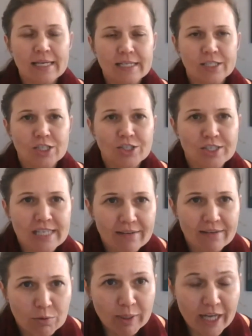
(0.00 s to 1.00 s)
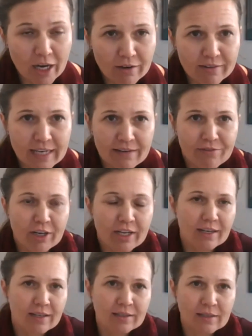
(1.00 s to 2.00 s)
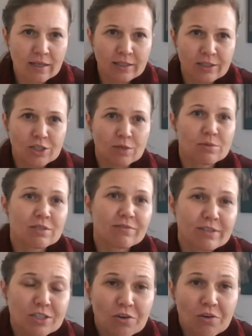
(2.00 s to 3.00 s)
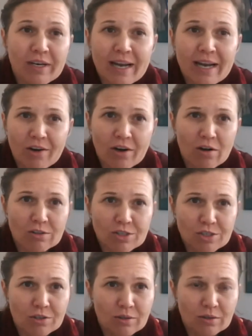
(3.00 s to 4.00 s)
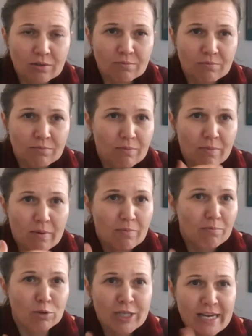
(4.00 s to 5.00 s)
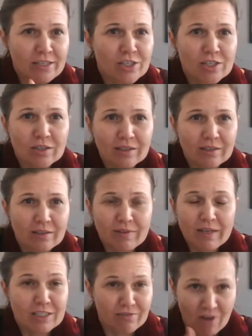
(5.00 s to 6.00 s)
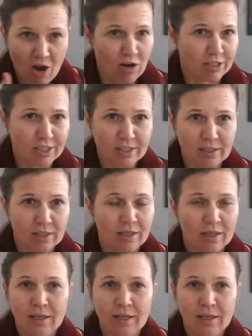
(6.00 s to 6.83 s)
It's just to say that we know that Africa, in terms of its green agricultural potential, it's vast